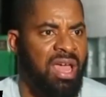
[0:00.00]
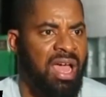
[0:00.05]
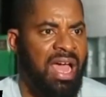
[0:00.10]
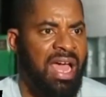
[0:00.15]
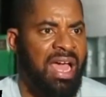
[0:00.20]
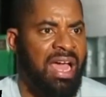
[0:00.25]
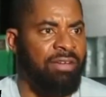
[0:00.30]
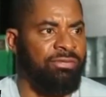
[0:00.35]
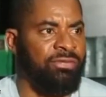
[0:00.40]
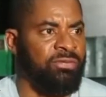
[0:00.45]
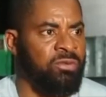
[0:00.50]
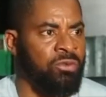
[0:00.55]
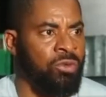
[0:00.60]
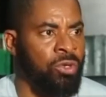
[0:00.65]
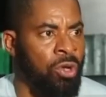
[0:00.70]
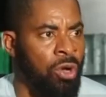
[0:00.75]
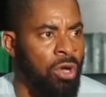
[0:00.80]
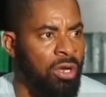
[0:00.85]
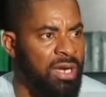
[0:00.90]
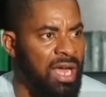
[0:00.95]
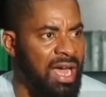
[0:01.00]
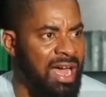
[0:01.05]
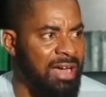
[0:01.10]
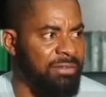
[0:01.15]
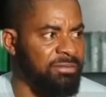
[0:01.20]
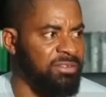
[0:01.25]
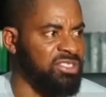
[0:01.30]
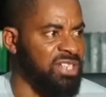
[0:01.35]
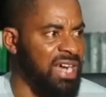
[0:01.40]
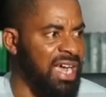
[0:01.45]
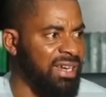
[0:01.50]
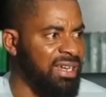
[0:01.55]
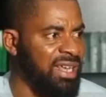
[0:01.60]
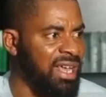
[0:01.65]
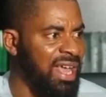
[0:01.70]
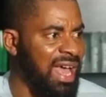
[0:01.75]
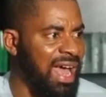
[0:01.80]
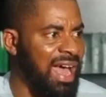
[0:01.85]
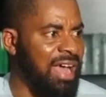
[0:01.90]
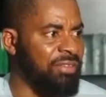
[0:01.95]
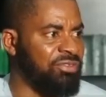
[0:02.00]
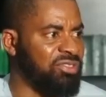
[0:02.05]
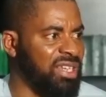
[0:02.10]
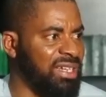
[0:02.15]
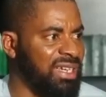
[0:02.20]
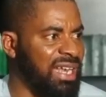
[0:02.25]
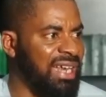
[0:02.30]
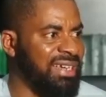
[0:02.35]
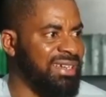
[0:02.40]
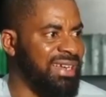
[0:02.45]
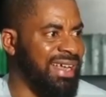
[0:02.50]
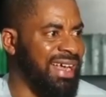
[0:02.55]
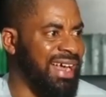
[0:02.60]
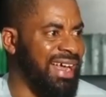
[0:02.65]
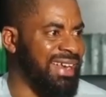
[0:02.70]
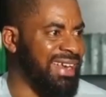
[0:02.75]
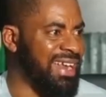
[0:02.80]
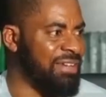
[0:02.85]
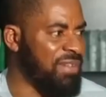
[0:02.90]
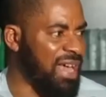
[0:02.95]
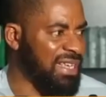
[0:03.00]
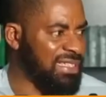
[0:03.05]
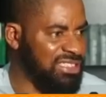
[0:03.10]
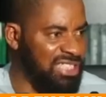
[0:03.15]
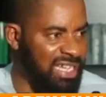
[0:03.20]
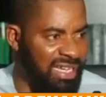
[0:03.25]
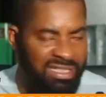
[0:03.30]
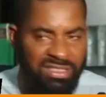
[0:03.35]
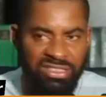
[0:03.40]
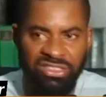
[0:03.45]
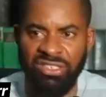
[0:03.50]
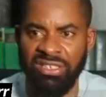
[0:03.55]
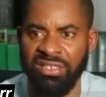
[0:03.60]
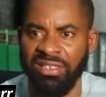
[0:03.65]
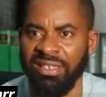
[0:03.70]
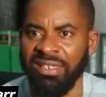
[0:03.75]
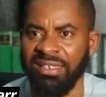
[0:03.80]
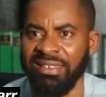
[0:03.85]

I have gone, I have tried, I have seen that they can never change.